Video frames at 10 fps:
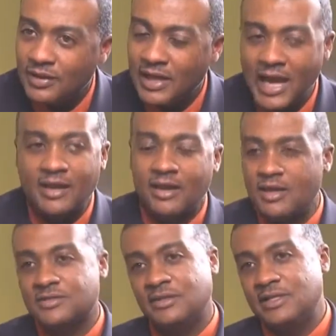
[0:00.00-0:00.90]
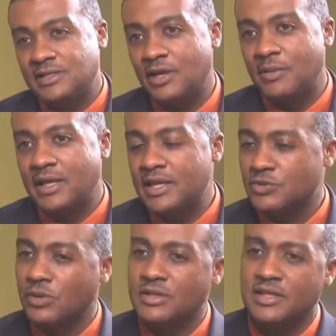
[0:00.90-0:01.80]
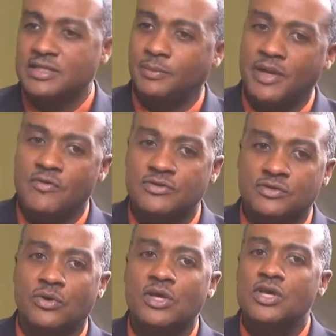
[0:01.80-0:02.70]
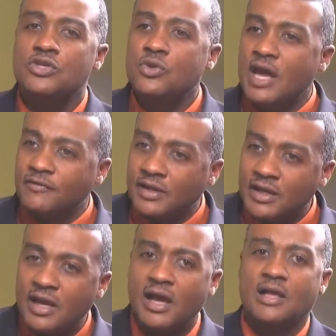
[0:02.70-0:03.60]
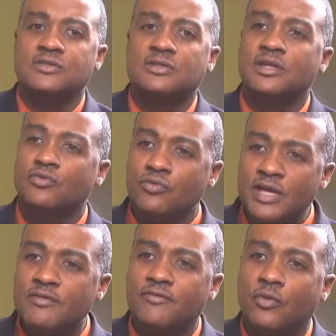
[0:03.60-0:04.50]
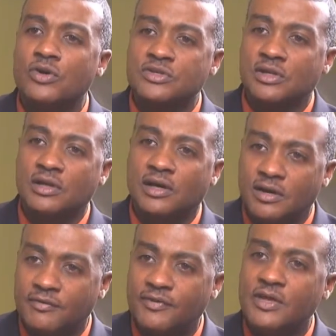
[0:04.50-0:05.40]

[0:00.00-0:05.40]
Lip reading: I constantly tell my kids, one of the things that parents do, you have to constantly reinforce love.